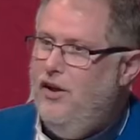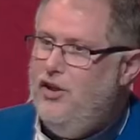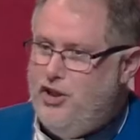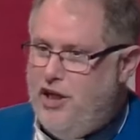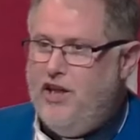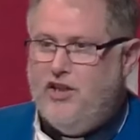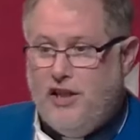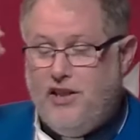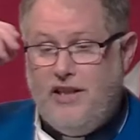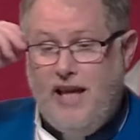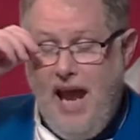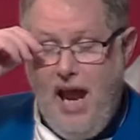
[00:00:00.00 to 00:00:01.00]
Jesus
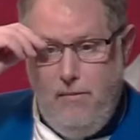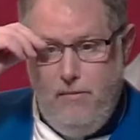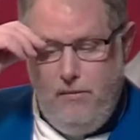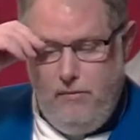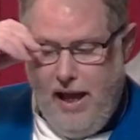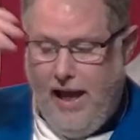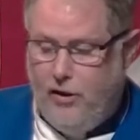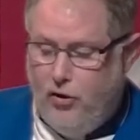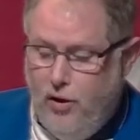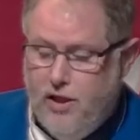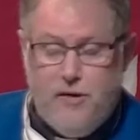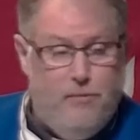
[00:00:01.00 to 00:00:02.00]
came at
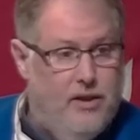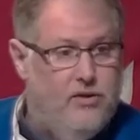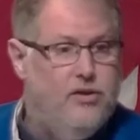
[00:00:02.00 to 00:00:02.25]
Christmas.